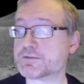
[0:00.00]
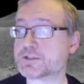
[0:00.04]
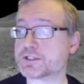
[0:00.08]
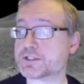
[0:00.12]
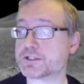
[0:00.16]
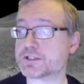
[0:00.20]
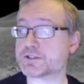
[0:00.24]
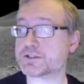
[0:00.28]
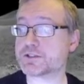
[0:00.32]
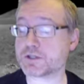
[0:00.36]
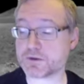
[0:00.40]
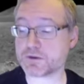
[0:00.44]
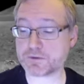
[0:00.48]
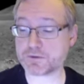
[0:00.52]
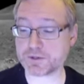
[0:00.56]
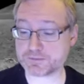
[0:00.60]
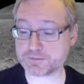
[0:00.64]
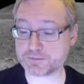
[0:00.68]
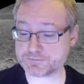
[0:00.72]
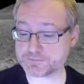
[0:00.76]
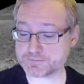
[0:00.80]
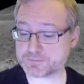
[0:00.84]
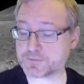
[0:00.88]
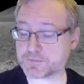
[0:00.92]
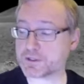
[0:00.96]
and so
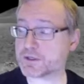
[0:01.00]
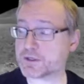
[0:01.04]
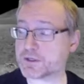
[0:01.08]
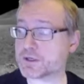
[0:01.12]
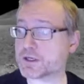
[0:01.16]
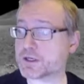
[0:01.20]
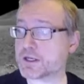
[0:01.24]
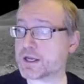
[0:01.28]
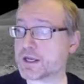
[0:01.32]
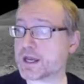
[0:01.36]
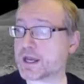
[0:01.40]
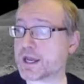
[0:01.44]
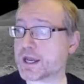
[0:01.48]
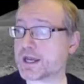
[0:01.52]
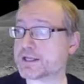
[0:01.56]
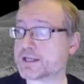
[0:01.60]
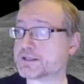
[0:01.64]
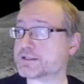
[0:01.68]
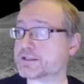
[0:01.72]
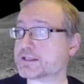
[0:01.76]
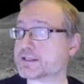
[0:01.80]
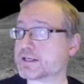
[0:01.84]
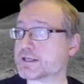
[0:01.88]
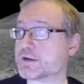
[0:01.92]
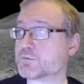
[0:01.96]
on.
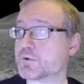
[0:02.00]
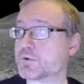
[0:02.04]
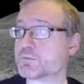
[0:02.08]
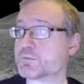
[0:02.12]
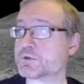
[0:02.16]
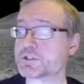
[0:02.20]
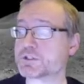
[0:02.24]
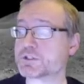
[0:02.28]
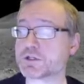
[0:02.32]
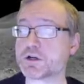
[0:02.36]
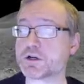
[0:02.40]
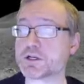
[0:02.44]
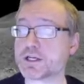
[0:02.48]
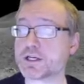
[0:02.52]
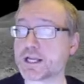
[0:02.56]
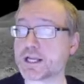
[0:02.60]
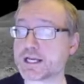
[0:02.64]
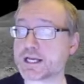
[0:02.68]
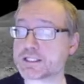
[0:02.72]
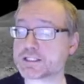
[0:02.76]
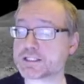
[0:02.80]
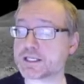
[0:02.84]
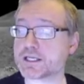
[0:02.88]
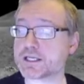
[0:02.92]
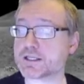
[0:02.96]
And when we started
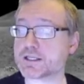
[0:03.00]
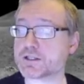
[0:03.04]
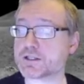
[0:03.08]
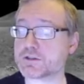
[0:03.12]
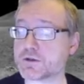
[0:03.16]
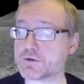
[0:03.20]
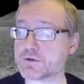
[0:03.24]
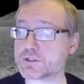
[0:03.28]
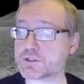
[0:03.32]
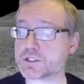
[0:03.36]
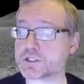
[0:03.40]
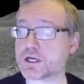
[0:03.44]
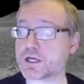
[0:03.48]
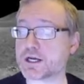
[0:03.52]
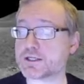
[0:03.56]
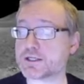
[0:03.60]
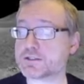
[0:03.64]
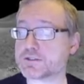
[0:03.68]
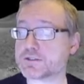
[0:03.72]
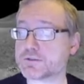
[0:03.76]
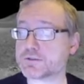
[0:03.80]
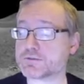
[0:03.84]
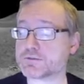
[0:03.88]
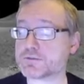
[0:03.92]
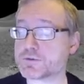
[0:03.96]
asking those
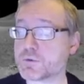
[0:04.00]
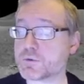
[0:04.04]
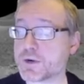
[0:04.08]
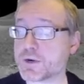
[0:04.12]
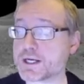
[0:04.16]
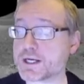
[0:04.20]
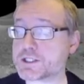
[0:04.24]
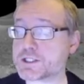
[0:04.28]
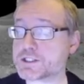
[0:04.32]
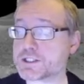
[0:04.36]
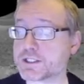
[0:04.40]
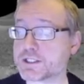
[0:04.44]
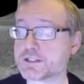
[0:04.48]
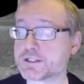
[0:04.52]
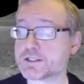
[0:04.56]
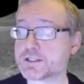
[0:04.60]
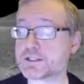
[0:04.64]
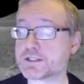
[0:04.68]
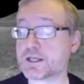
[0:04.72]
kinds of questions,